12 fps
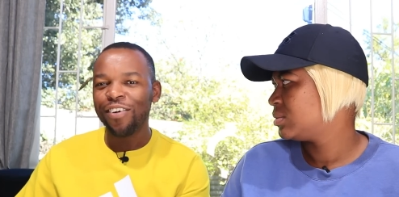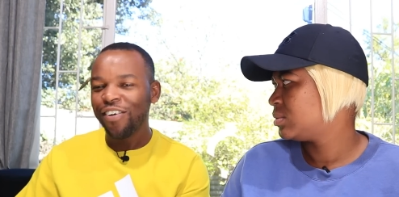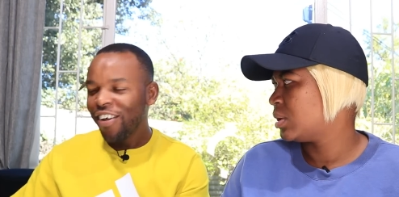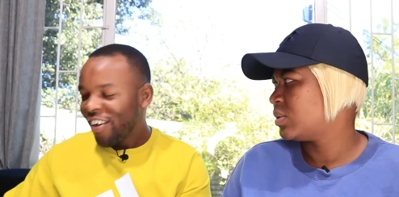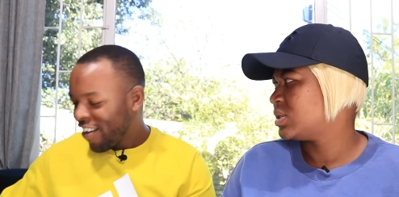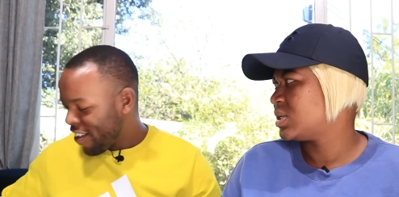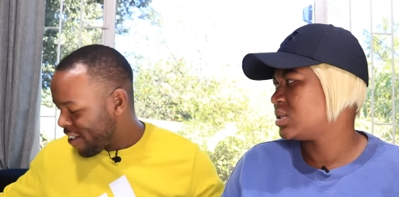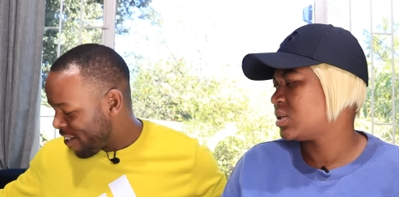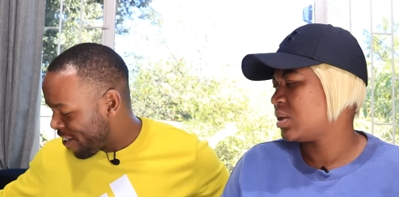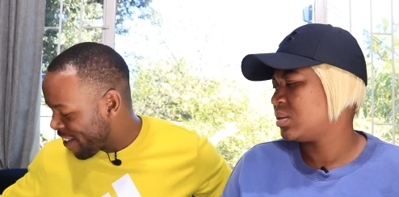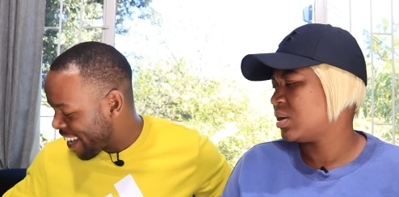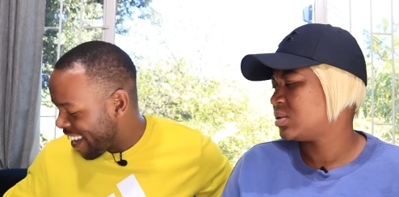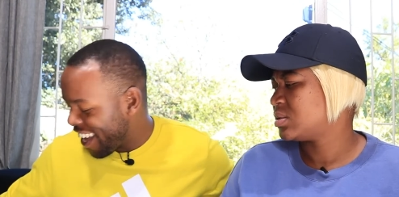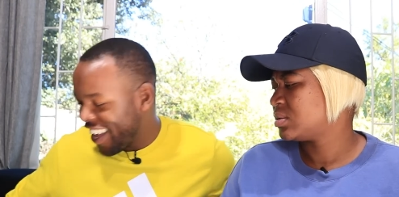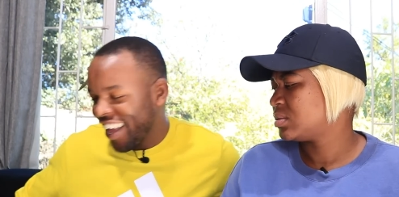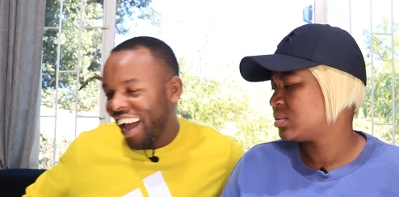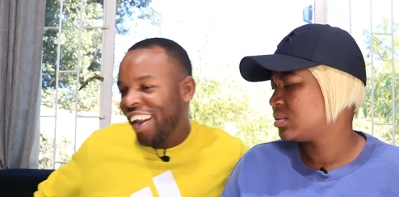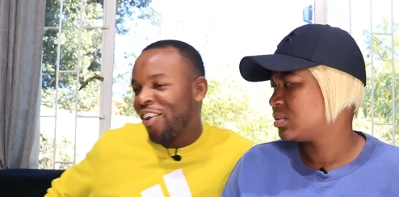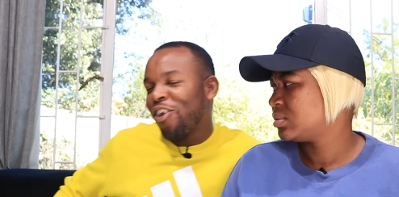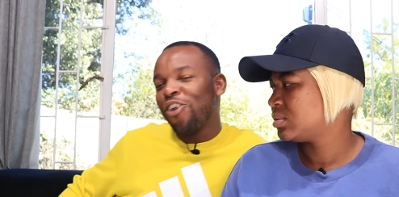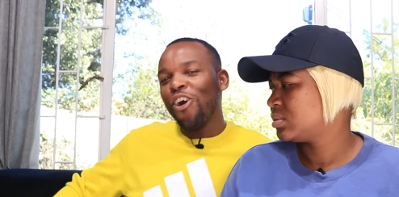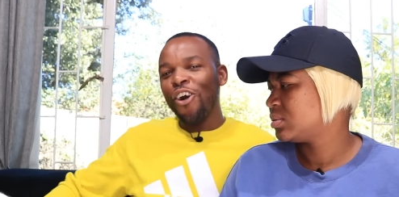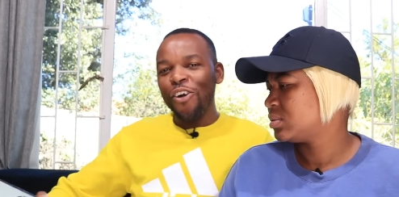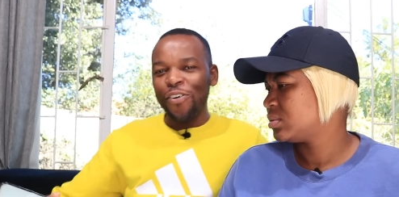Speaker 1: now.
Speaker 2: Where was I saying
Speaker 1: okay, that? Okay, I don't
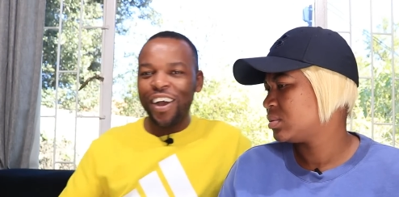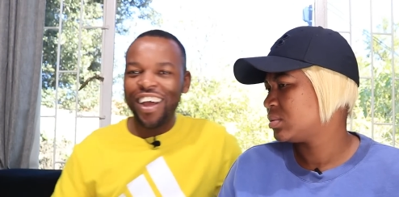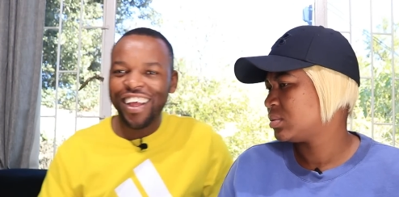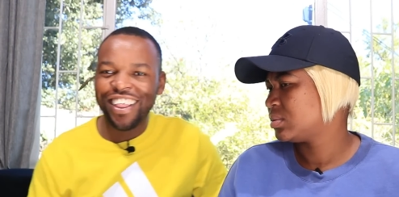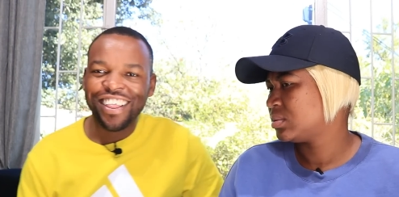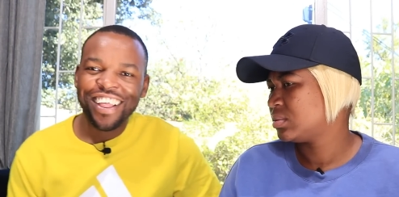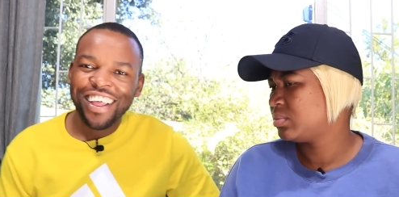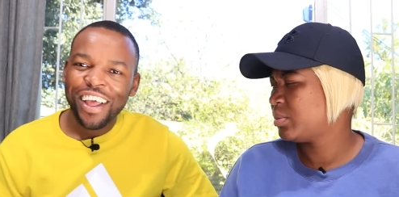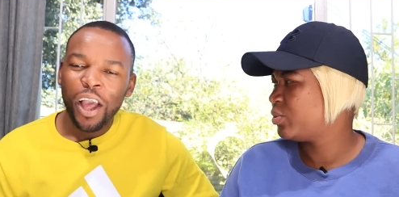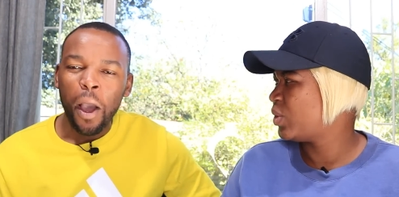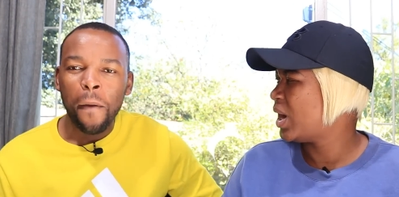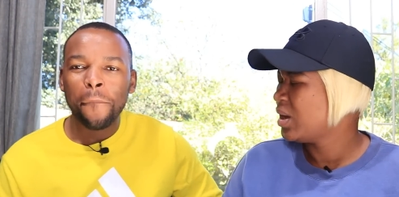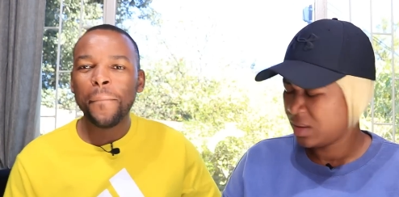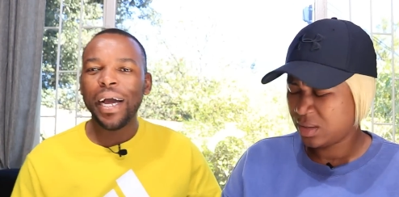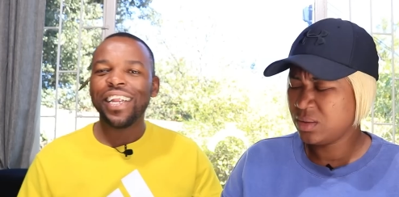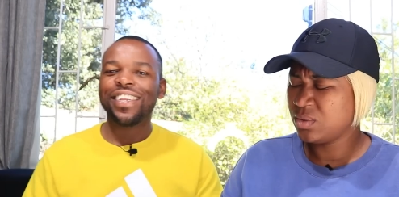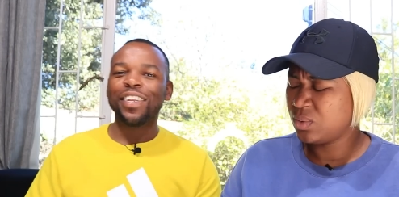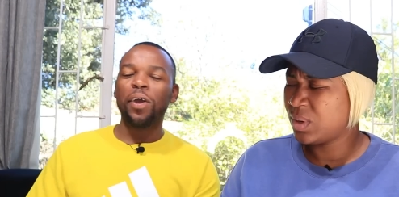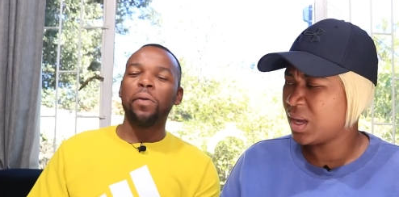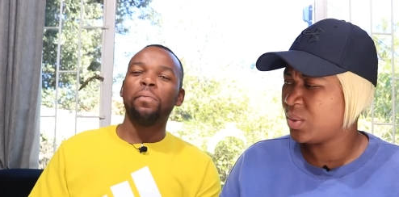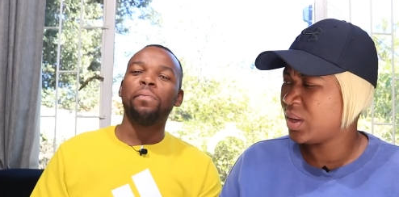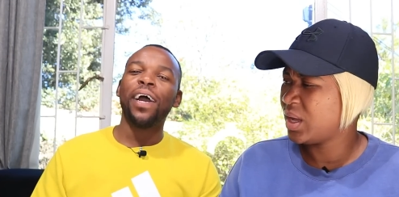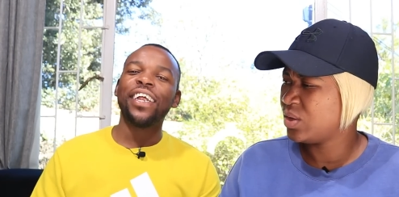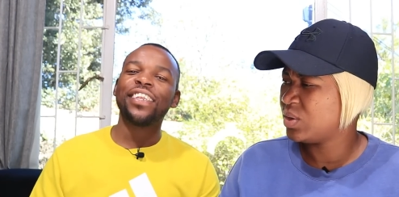know.
Speaker 2: But,
Speaker 1: but, why,
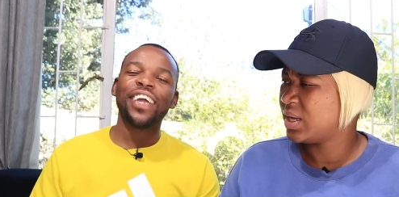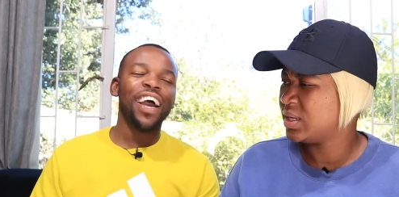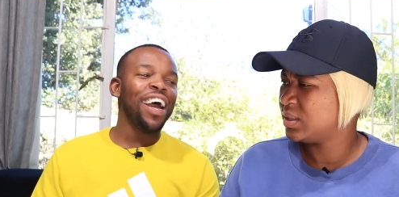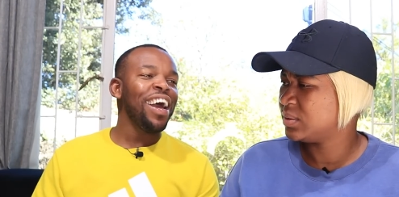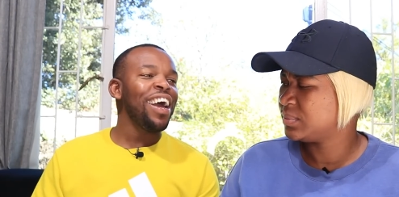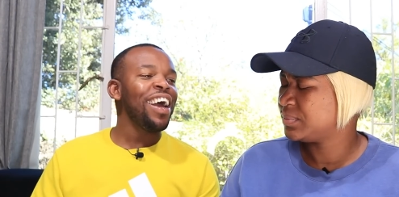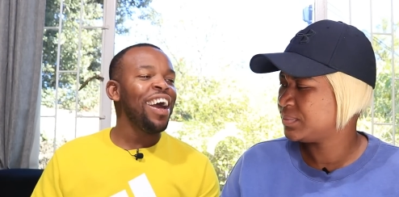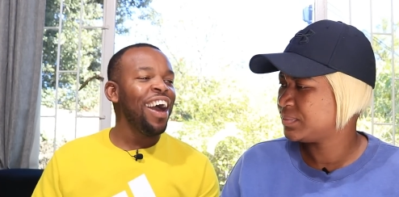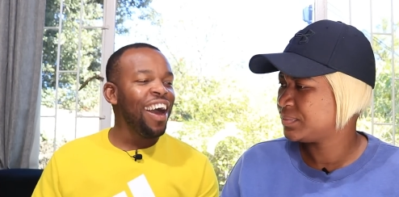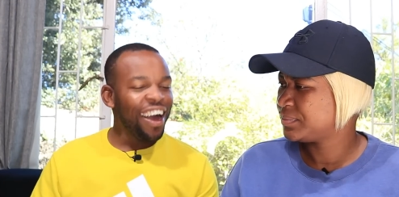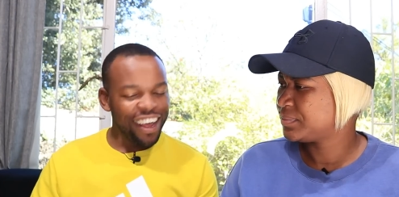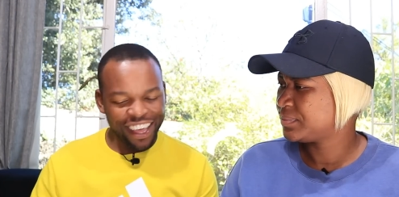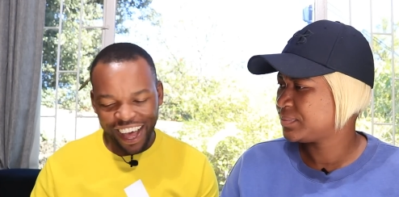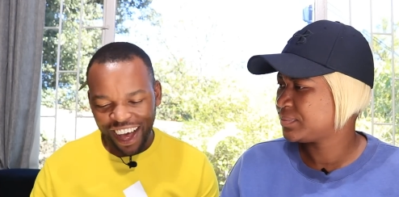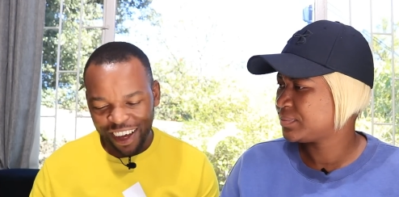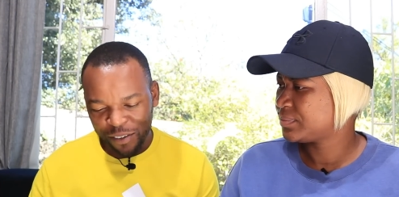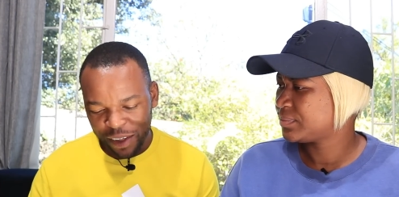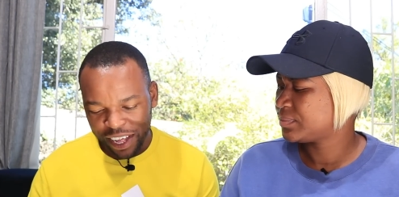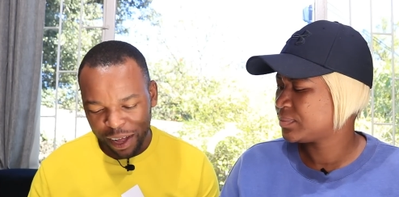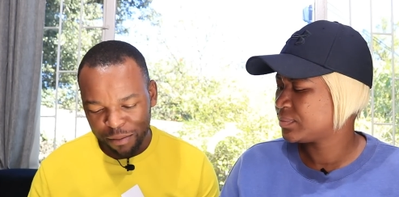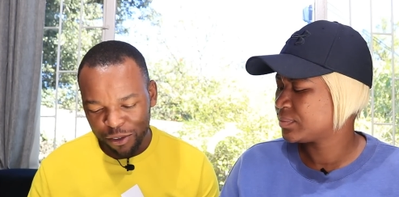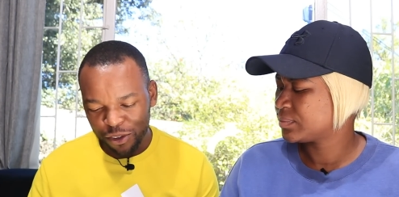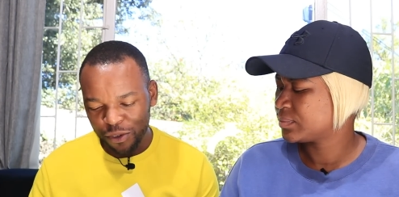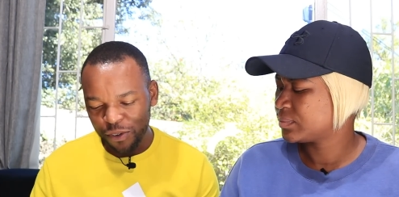why but are you lying? Uh, uh, yeah,
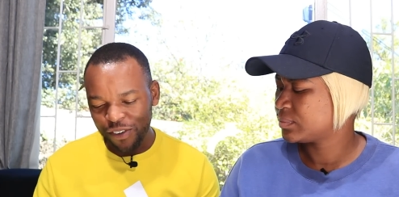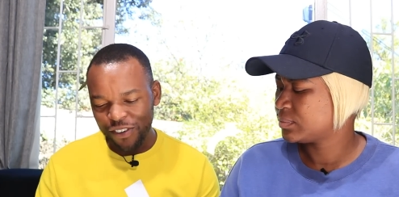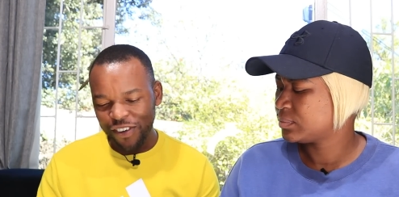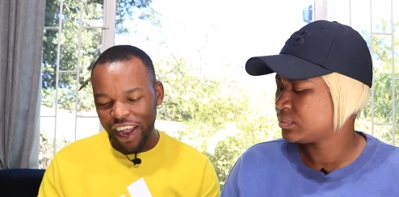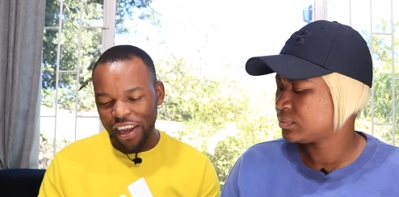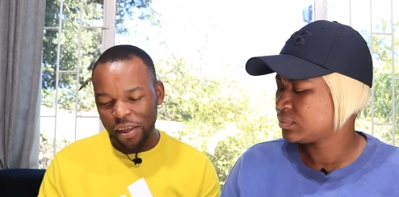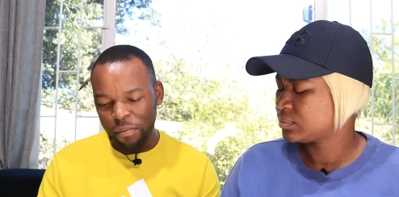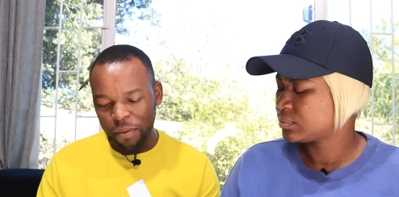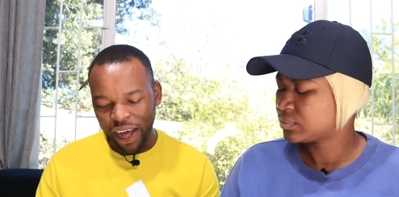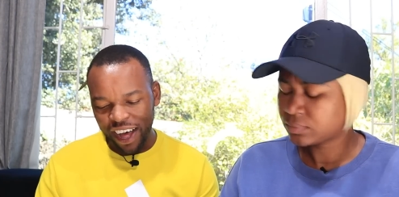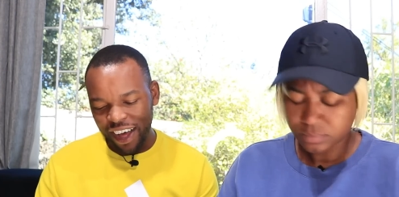welcome to, to Nandipha